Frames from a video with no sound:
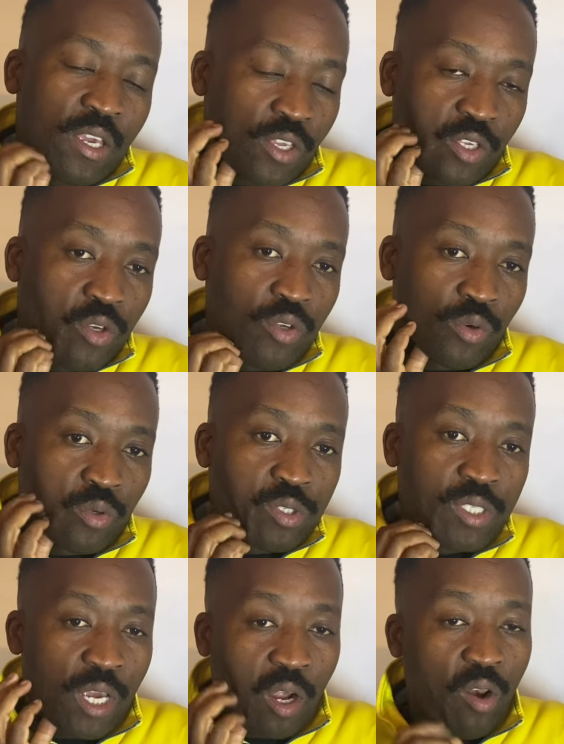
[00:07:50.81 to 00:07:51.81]
you'll
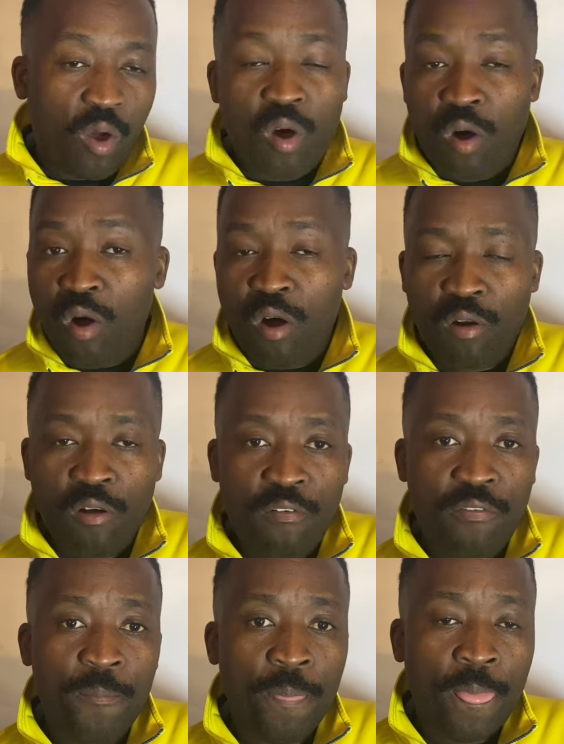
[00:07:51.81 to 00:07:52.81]
see a lot
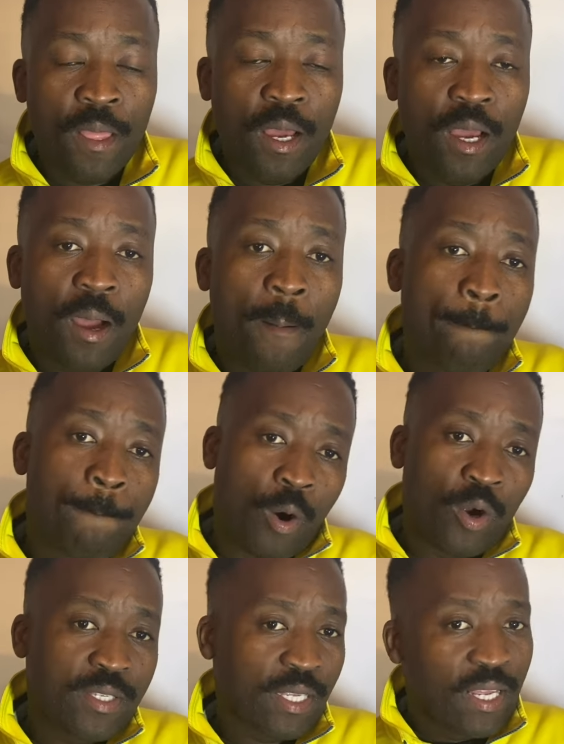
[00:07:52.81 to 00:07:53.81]
of
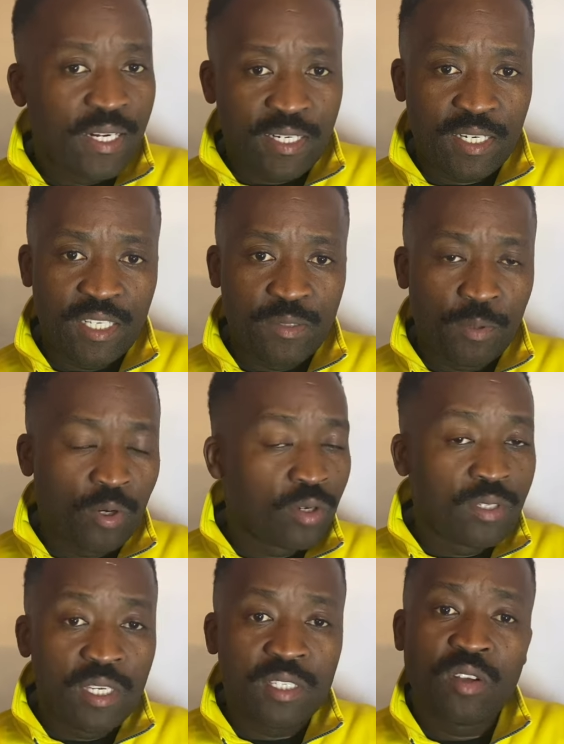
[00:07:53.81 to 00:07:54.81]
box entries,
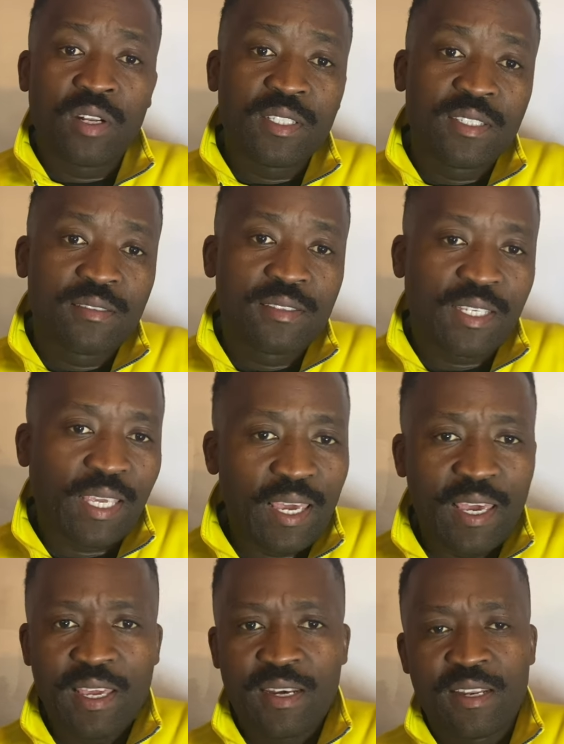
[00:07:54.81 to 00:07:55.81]
because he's not
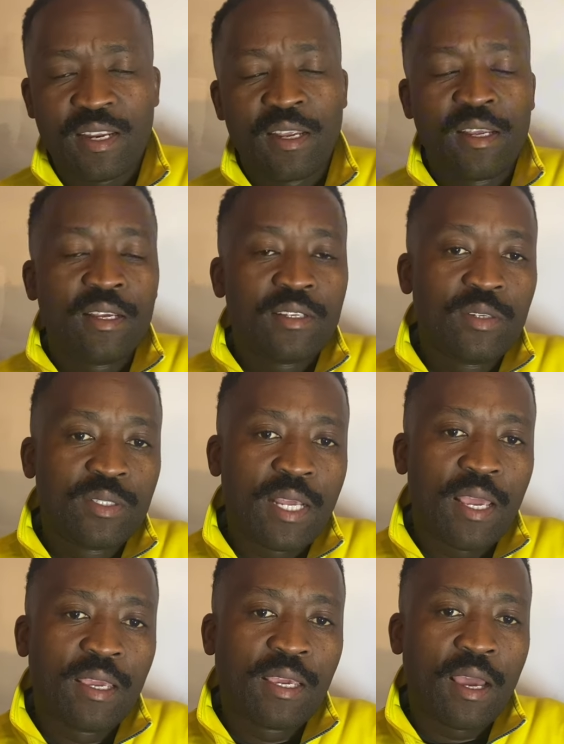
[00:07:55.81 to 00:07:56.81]
scared to
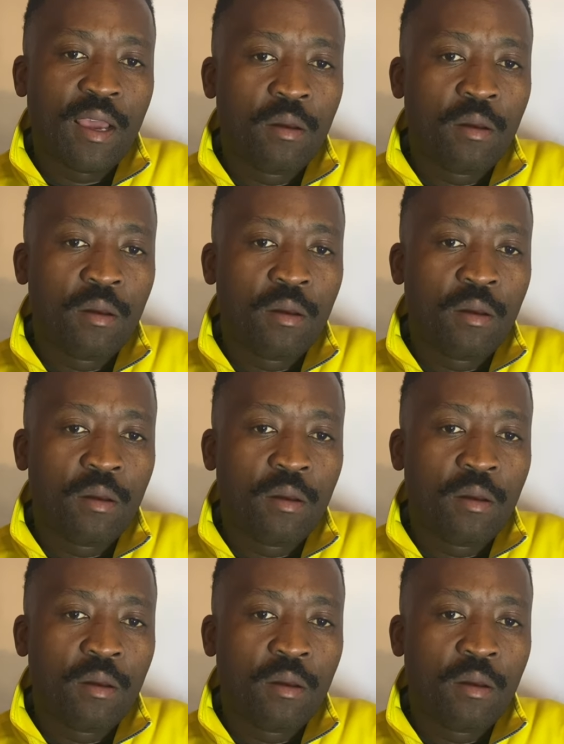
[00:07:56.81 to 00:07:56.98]
take